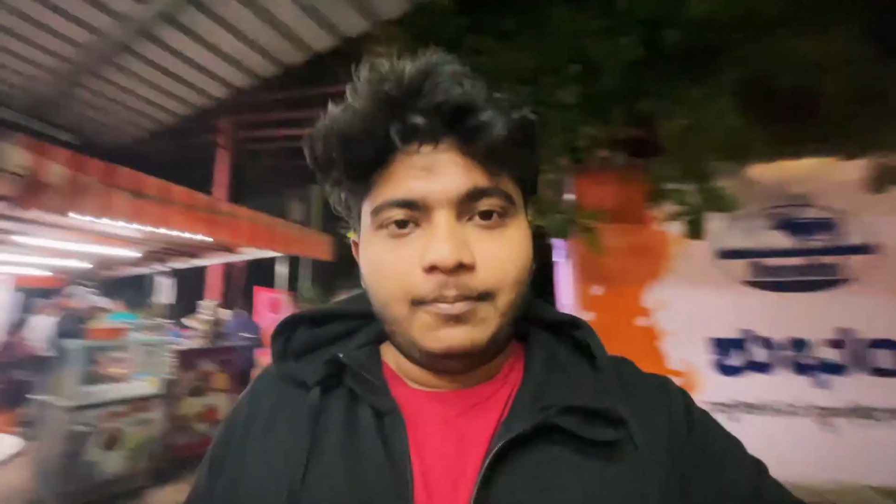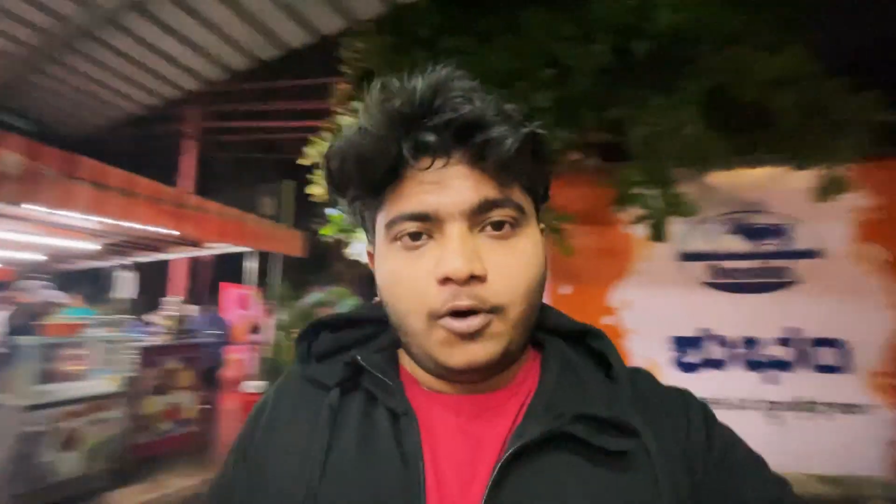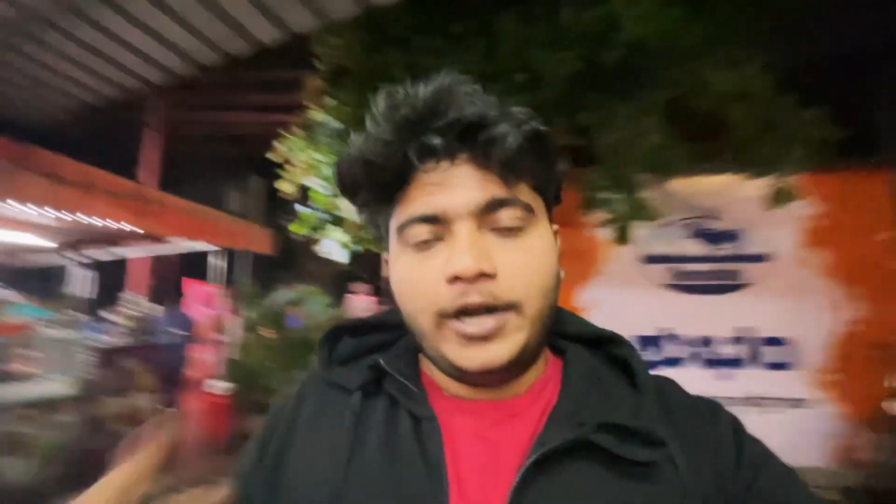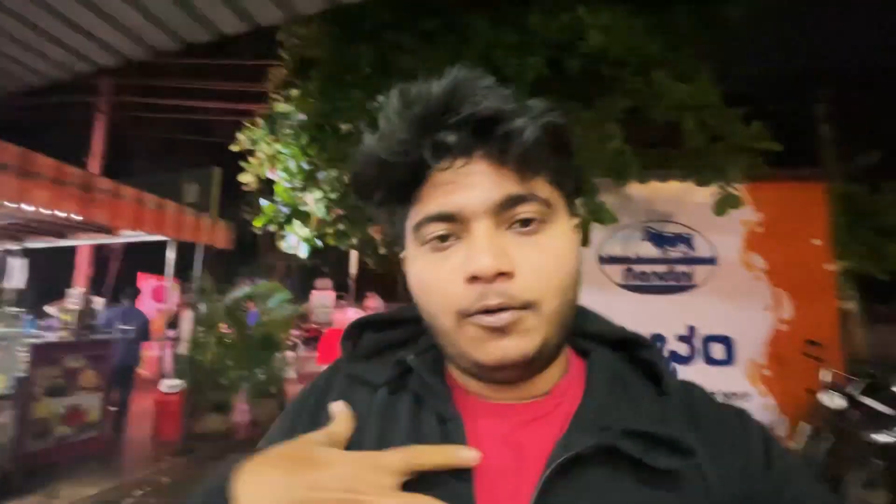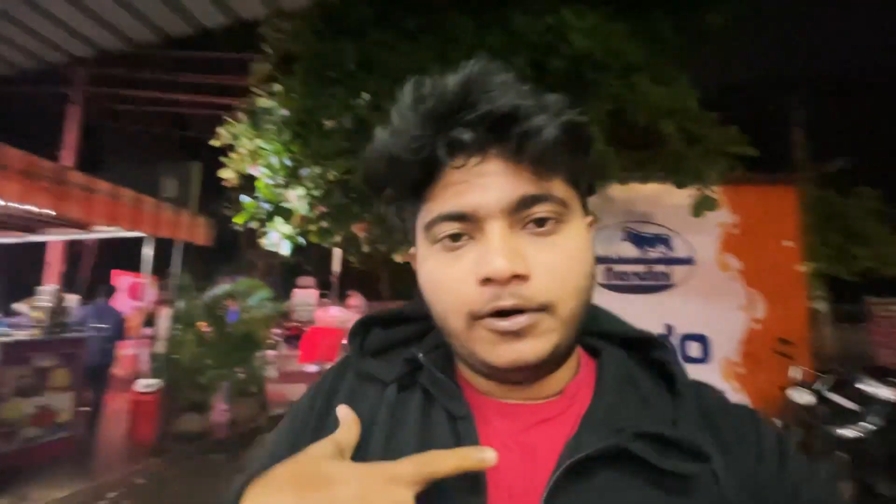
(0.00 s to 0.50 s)

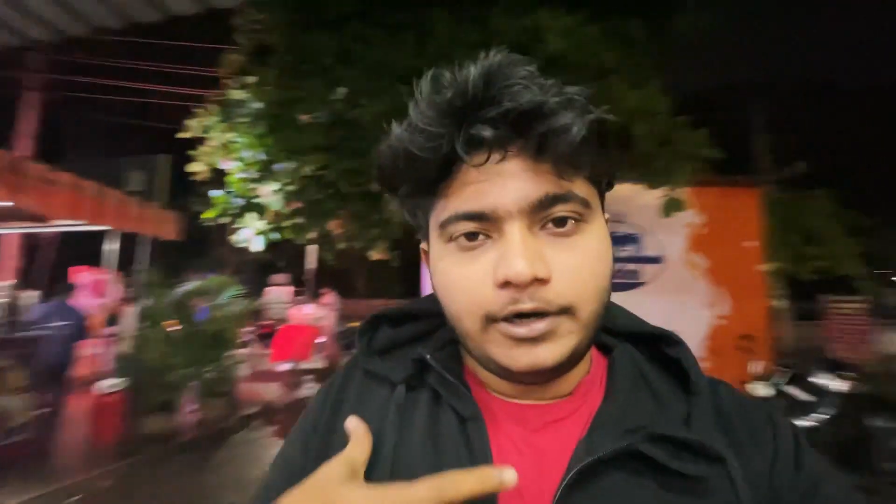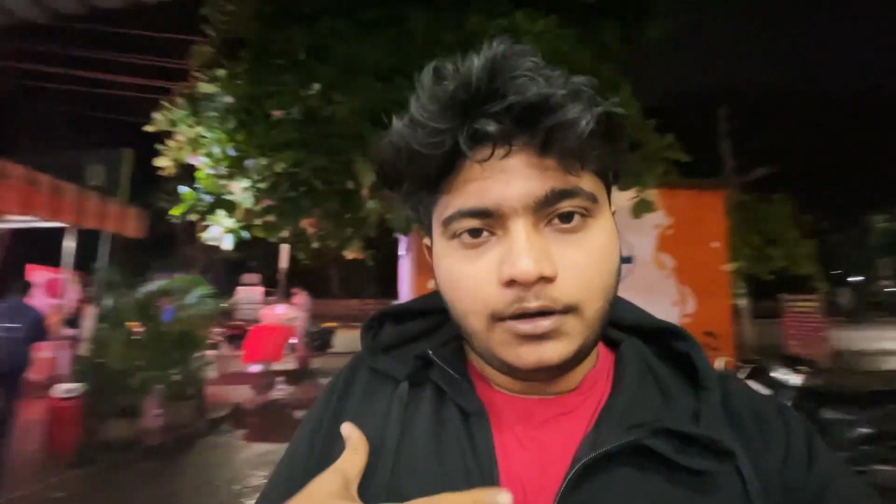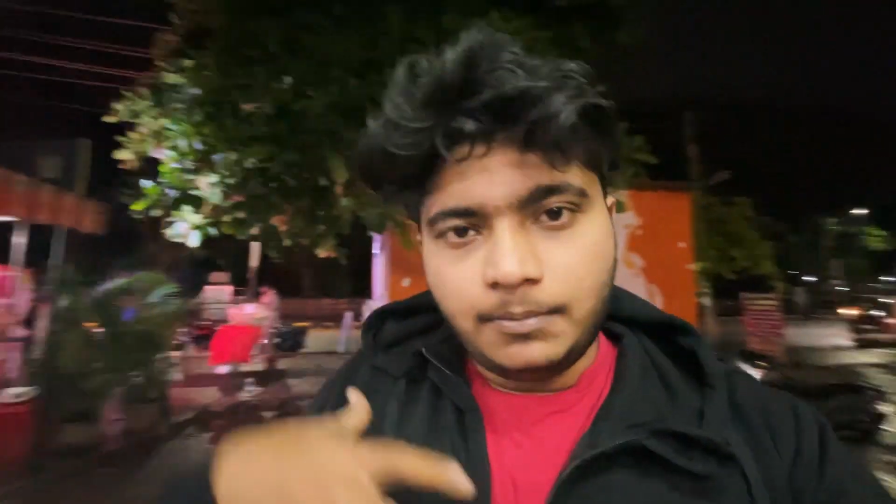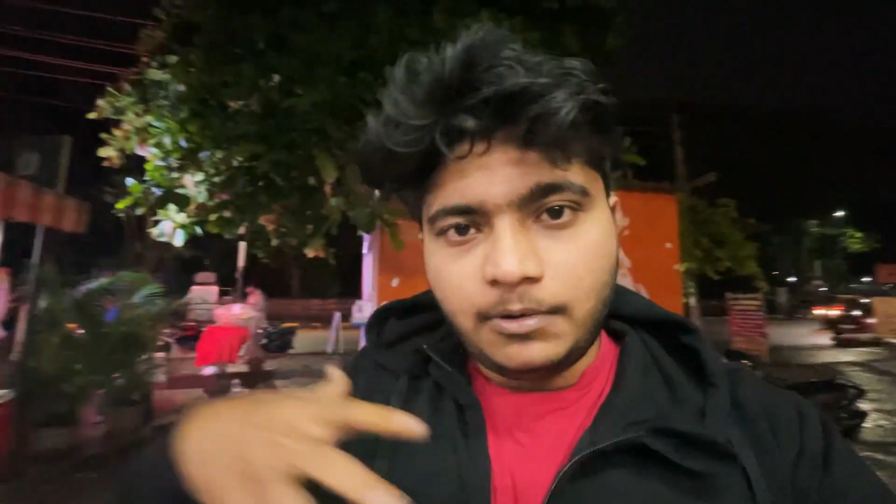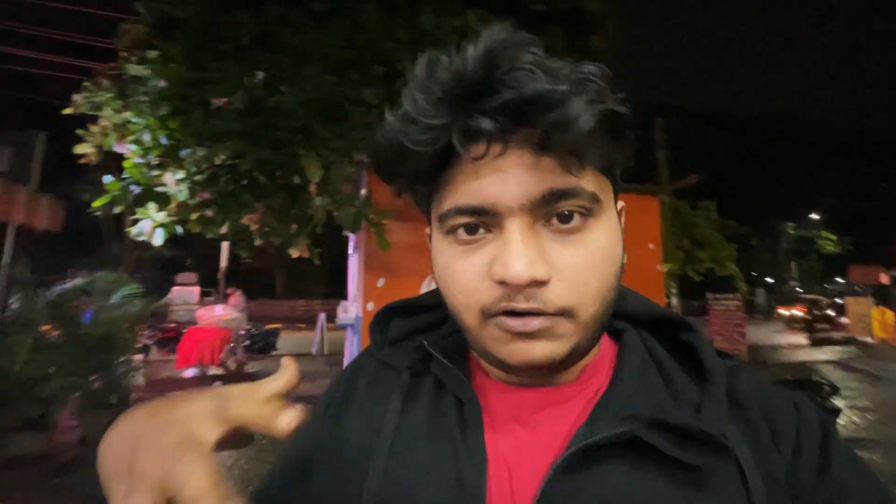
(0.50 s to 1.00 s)
Body wanted to
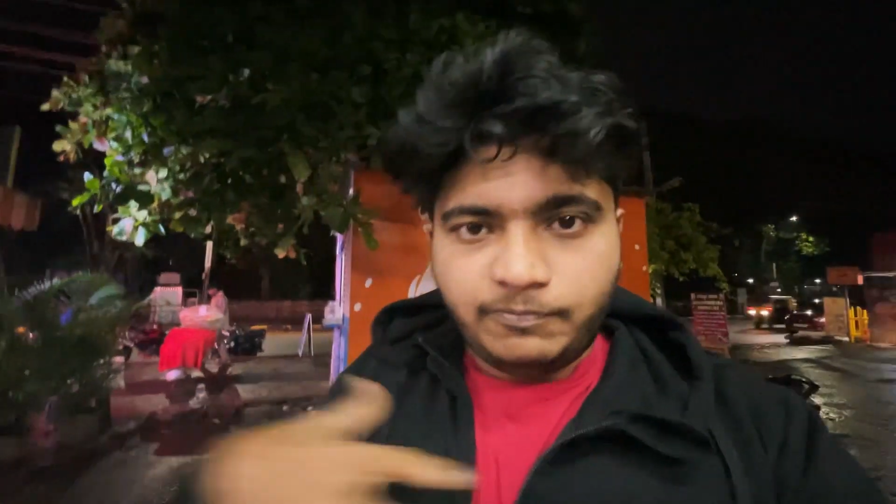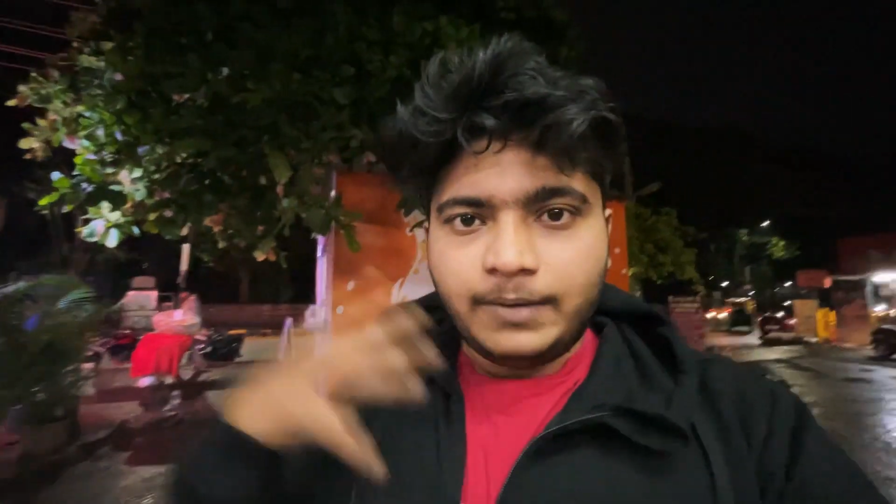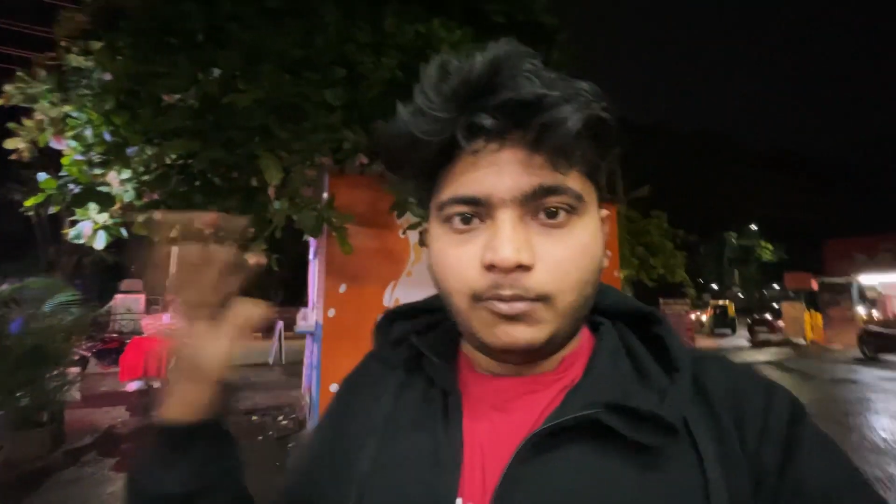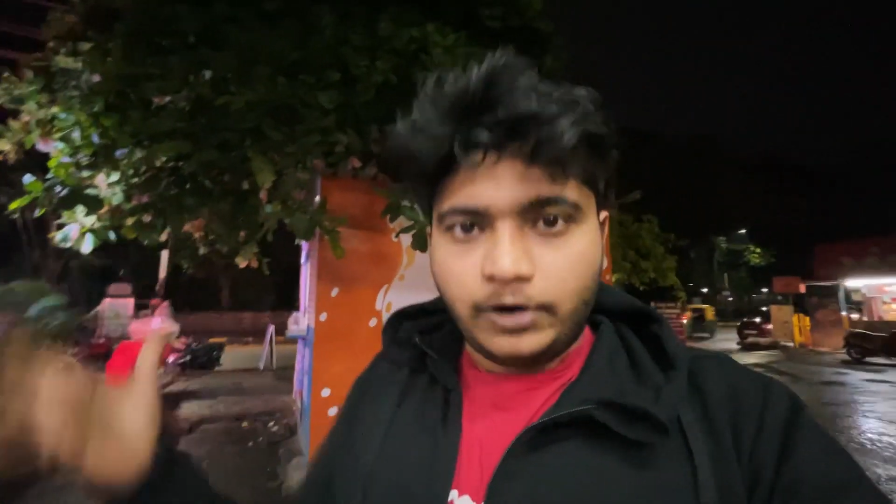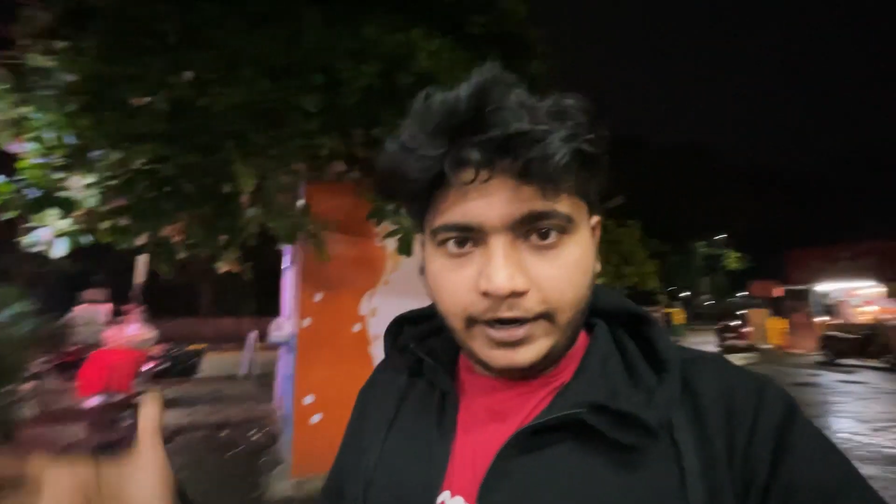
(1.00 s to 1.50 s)
come out of my body.